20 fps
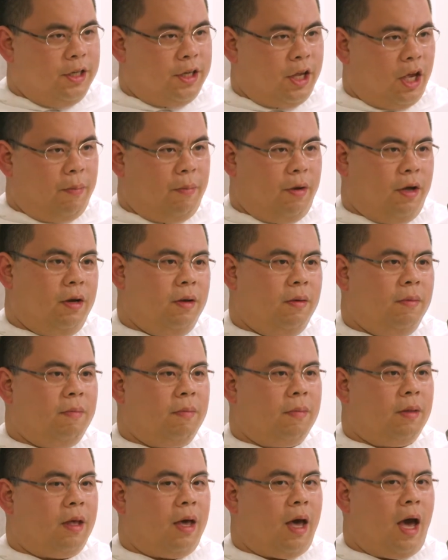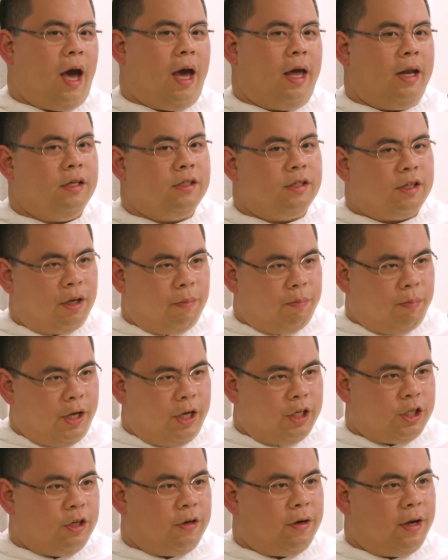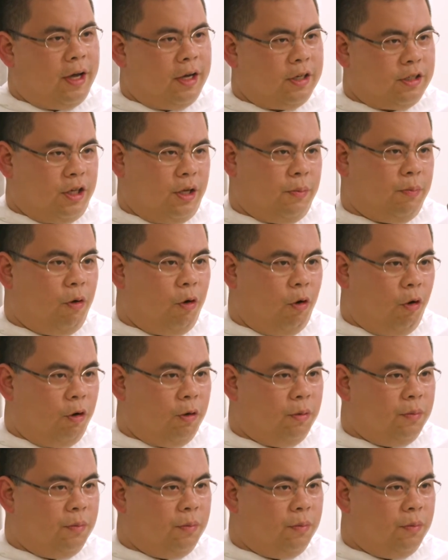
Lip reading: Damian, and St. Peter and St. Paul.